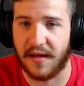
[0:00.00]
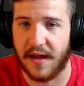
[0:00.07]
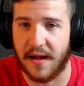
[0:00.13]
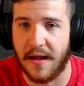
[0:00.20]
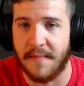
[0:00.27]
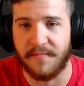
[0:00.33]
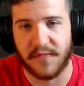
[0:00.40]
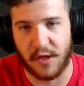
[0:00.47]
okay?
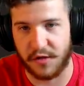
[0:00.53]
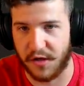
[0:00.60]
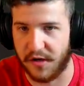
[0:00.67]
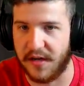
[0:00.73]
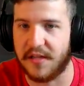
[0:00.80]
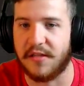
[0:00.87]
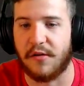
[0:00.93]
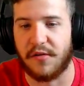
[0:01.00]

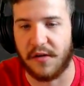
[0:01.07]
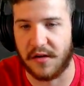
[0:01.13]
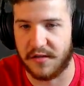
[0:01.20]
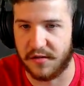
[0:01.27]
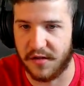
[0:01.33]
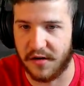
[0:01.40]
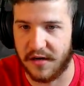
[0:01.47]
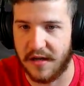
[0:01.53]
230, 230,
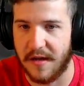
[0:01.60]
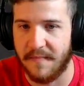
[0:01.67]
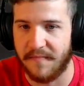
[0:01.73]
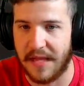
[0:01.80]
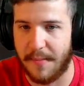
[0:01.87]
230.